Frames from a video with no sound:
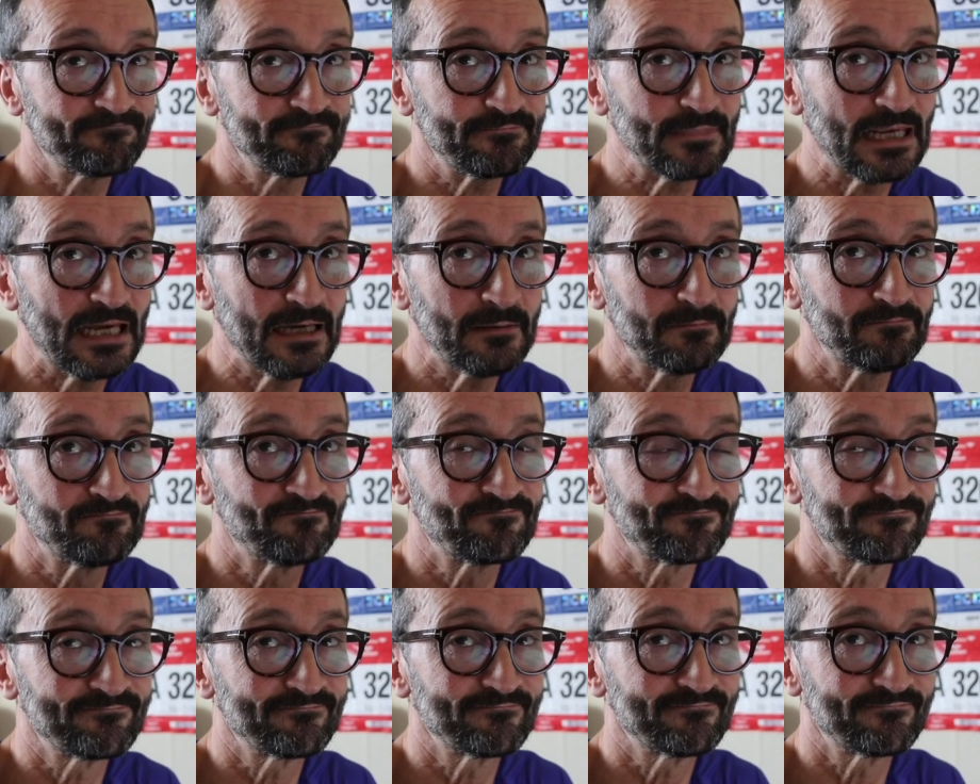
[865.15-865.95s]
Yeah,
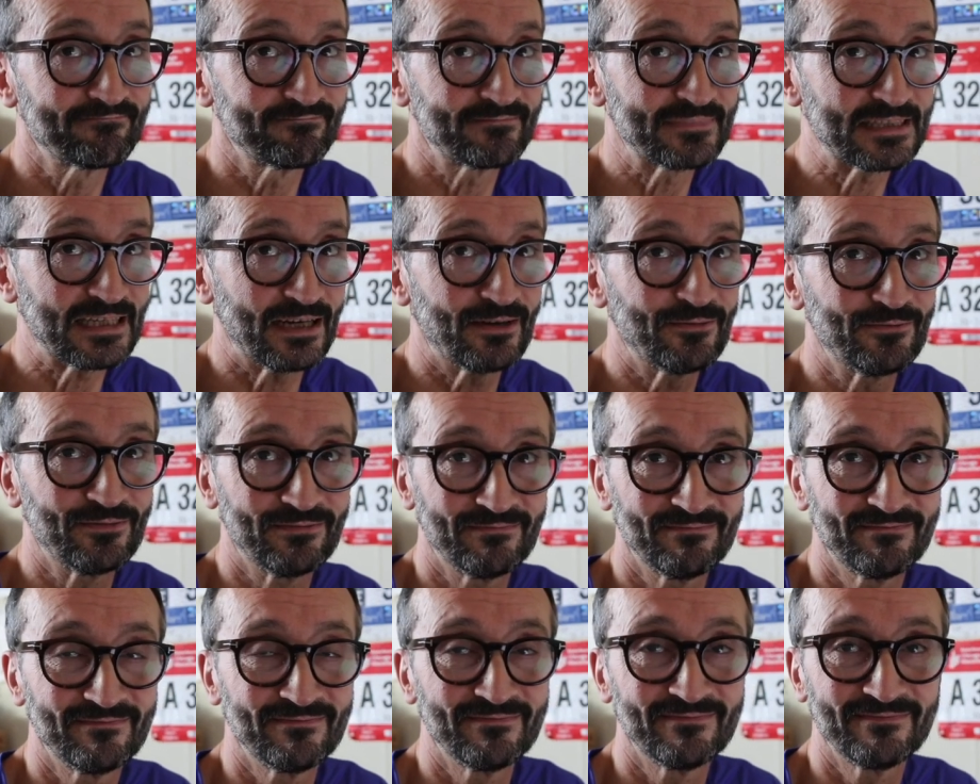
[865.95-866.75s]
so
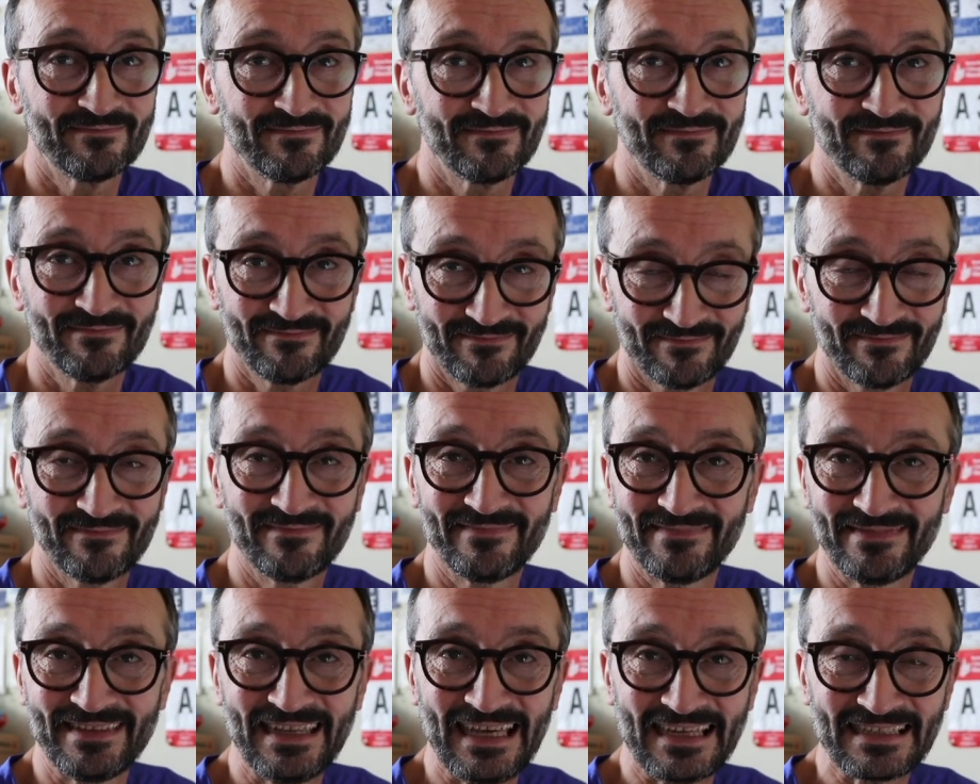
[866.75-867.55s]

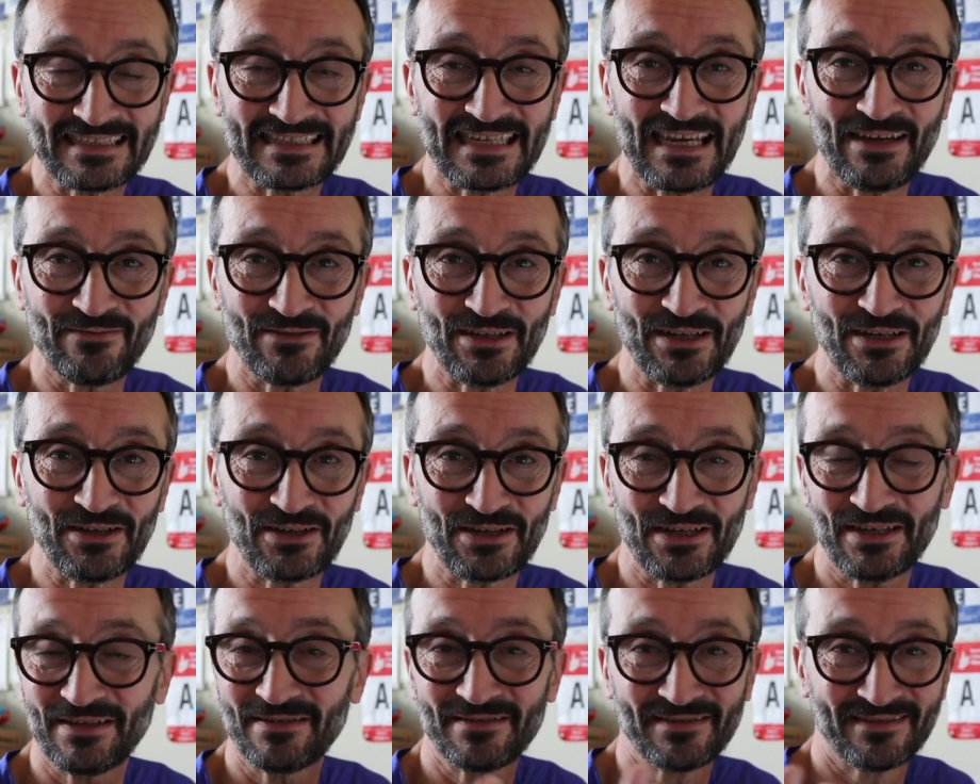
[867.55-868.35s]
let's have a
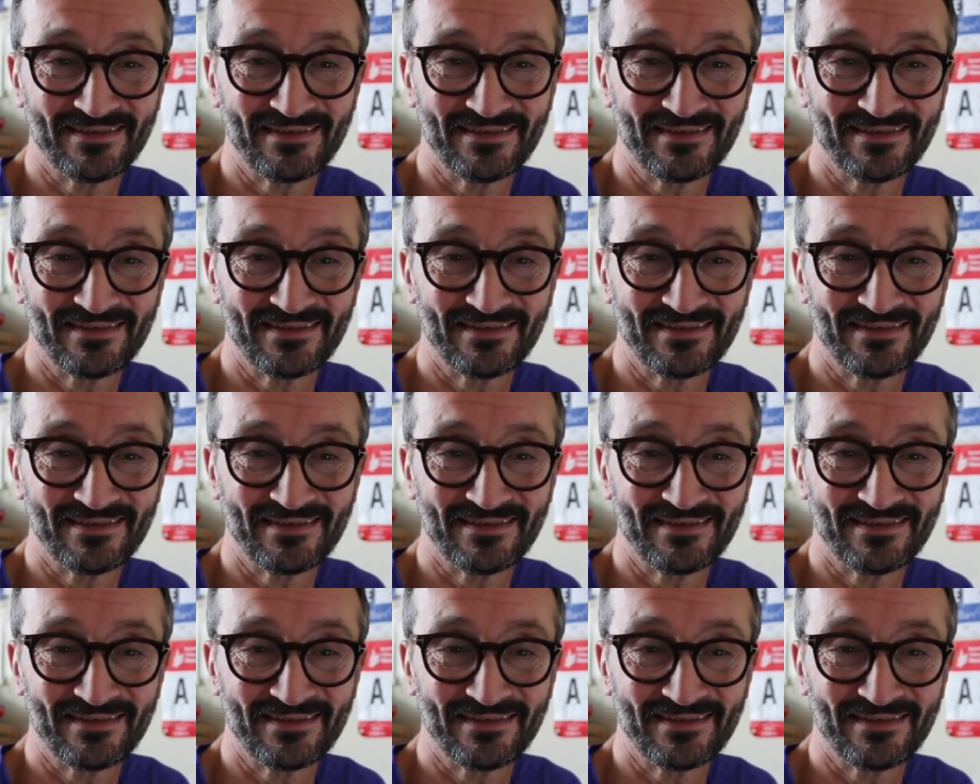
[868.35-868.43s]
look.